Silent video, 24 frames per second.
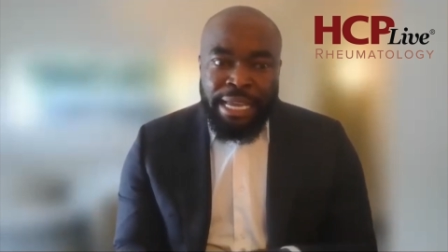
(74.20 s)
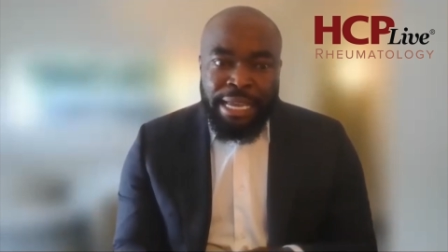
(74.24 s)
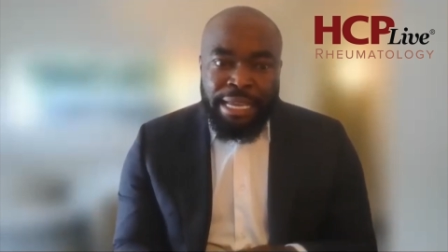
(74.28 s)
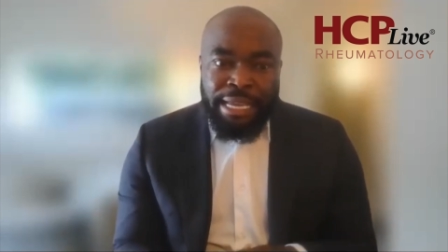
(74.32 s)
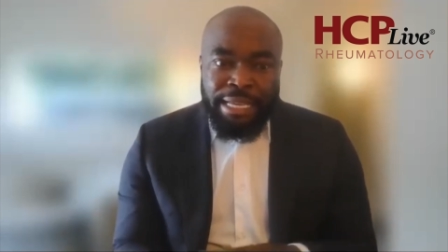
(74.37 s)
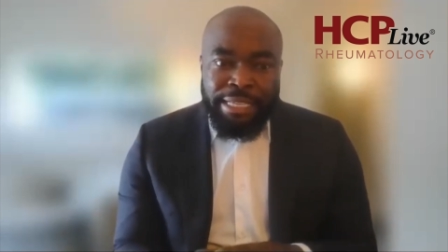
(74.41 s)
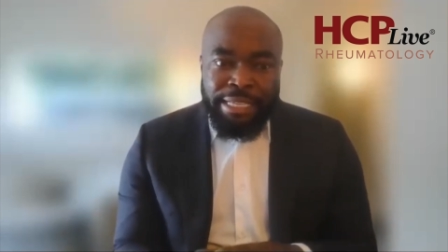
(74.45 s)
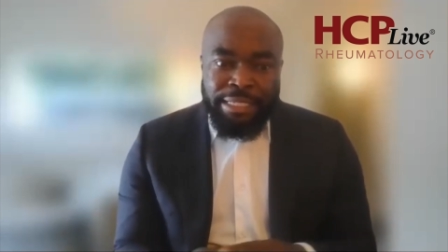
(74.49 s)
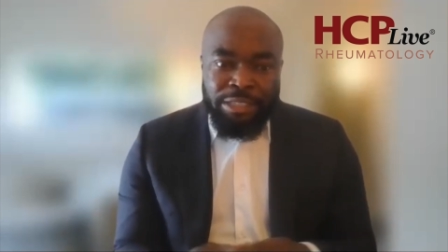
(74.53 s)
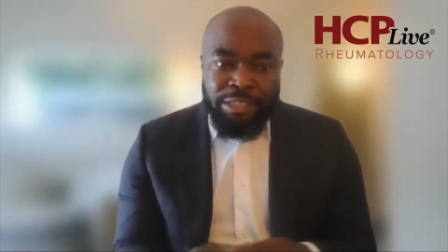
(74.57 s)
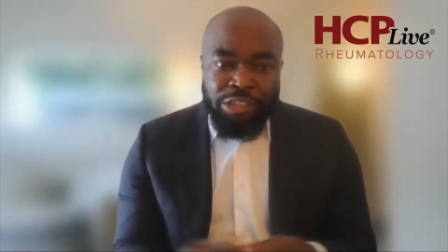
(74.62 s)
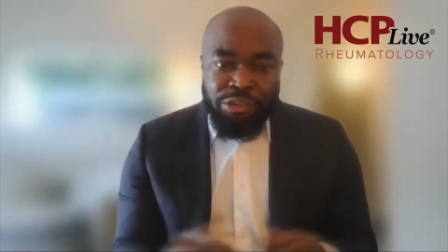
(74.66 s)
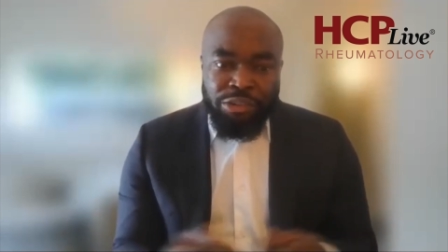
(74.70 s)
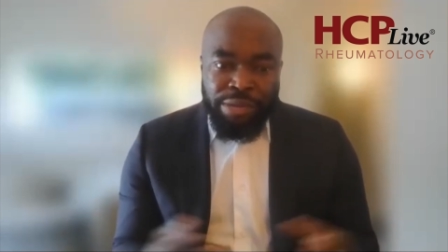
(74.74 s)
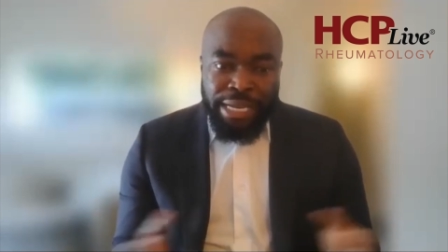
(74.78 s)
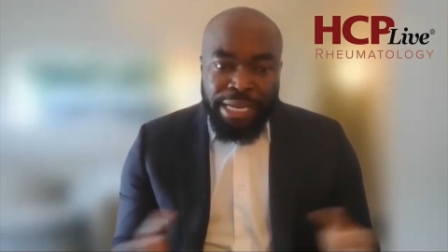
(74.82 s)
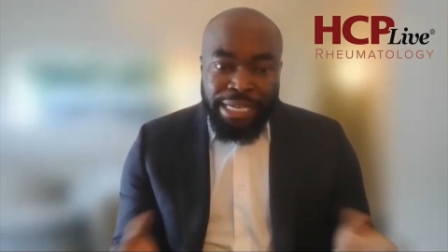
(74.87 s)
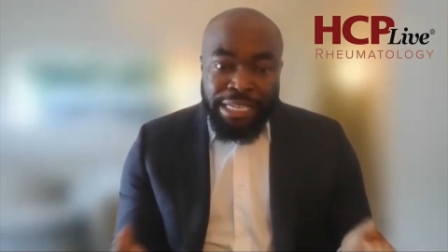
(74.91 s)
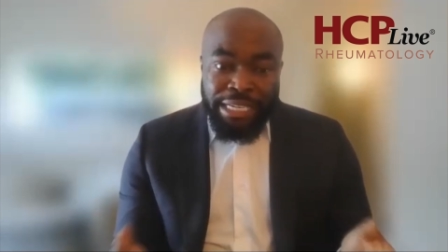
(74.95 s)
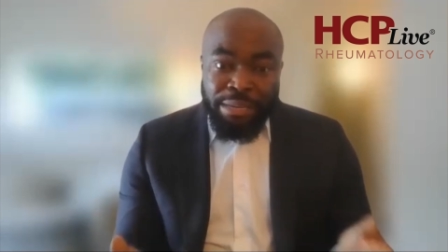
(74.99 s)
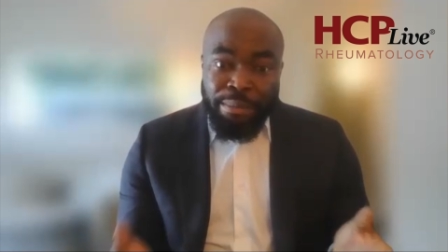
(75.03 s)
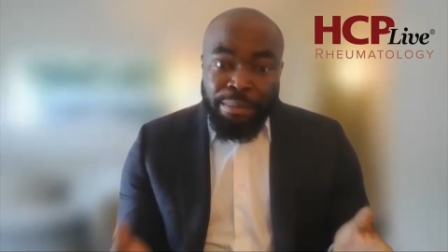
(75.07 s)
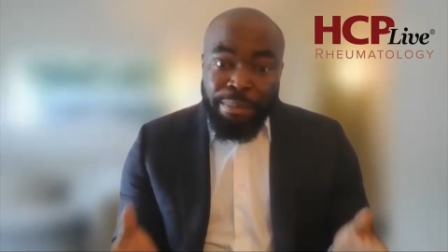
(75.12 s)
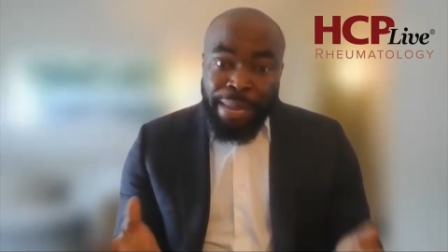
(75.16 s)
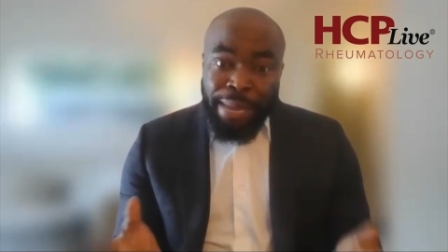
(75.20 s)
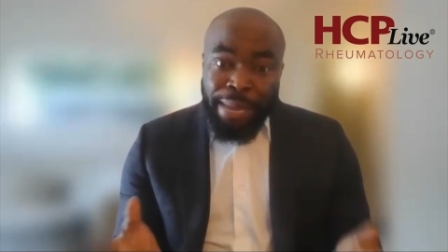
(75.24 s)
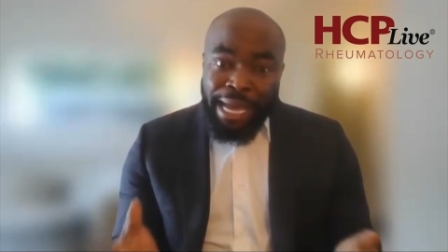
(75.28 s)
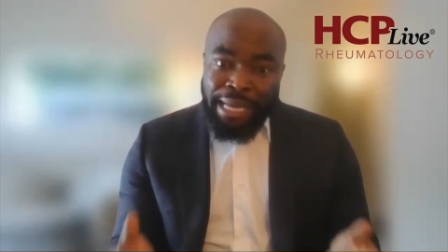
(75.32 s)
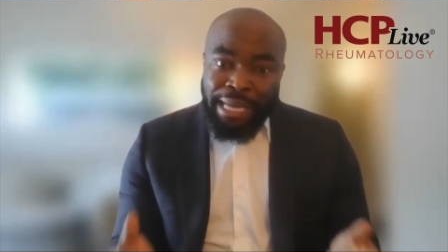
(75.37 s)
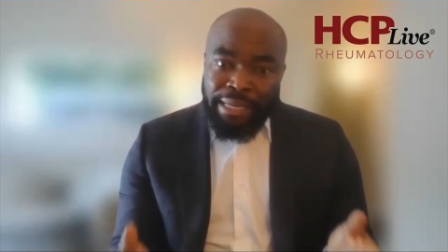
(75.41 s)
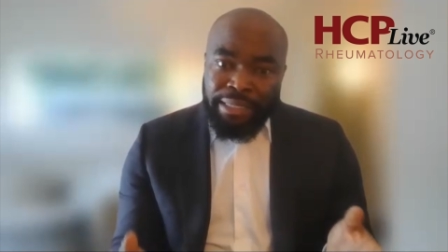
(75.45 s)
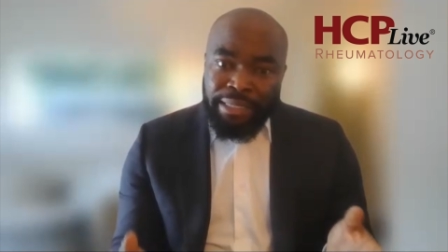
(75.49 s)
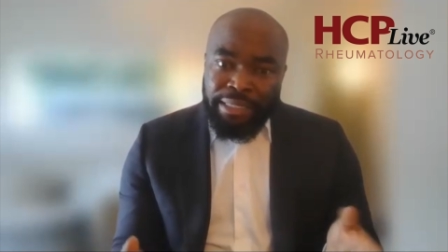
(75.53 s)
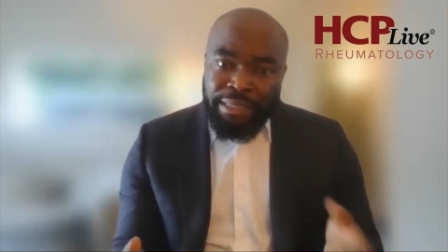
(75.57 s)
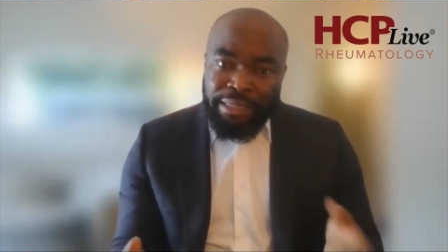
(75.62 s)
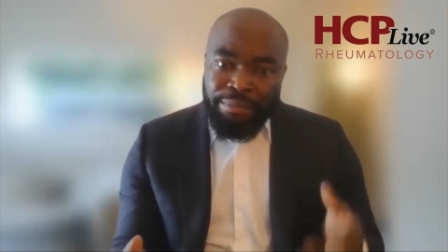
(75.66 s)
is creating a
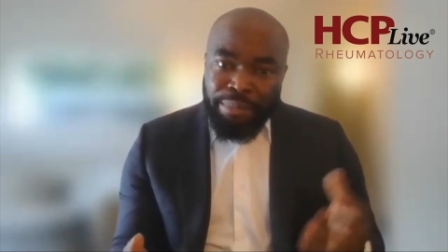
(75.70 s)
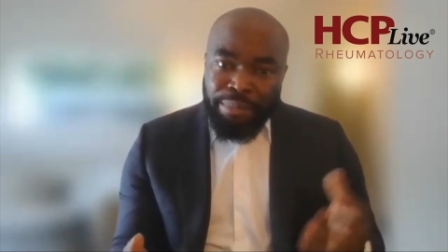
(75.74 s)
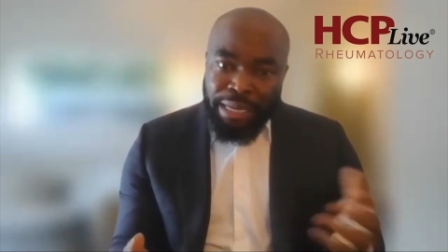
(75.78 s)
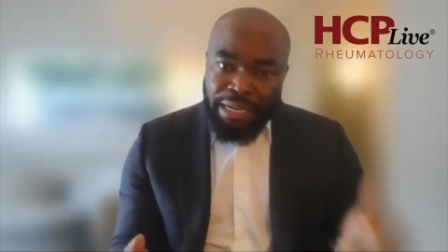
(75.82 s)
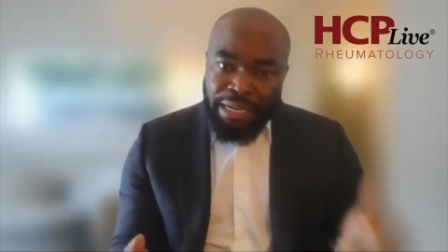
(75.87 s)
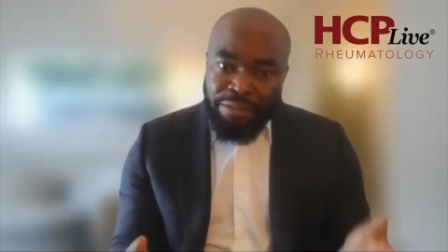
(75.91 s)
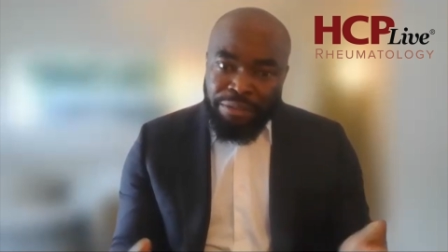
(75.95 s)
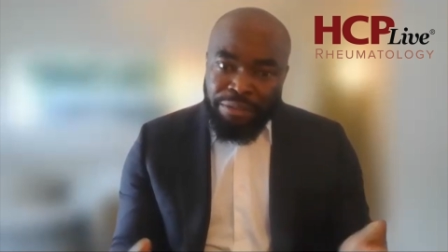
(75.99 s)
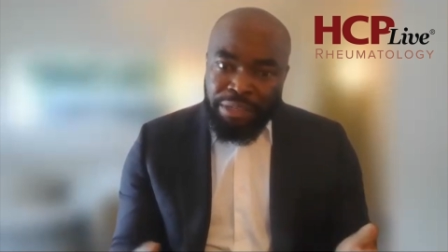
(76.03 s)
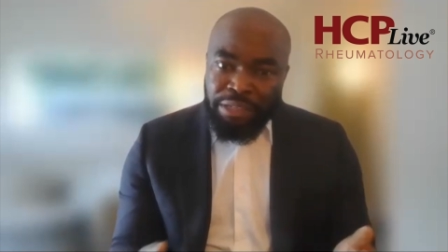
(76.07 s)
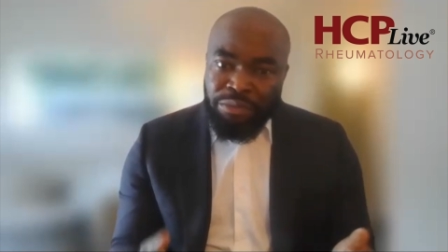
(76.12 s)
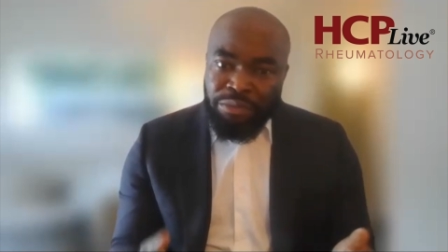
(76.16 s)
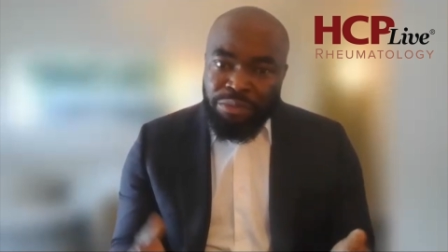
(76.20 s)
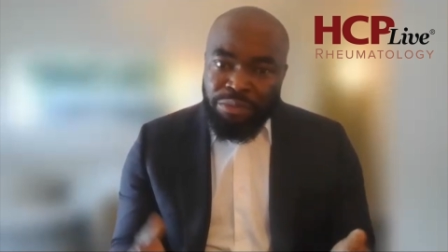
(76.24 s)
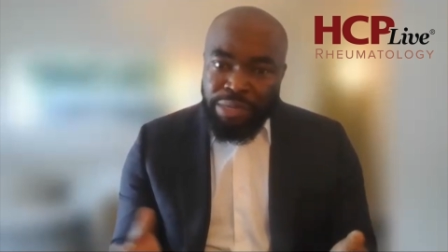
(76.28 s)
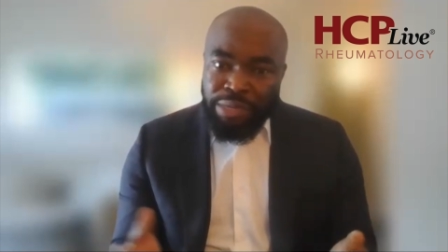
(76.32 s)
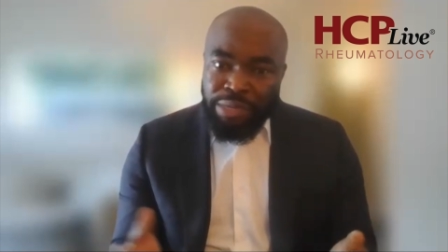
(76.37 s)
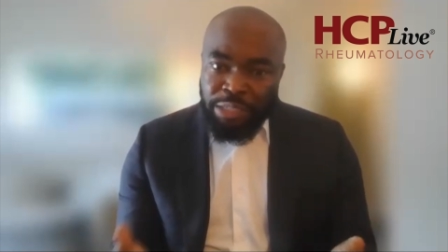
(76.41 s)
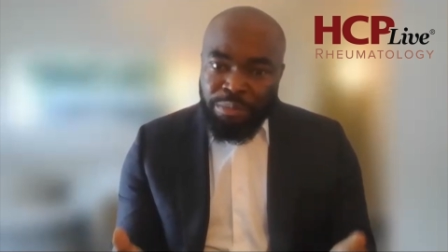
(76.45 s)
balance, a benefit and risk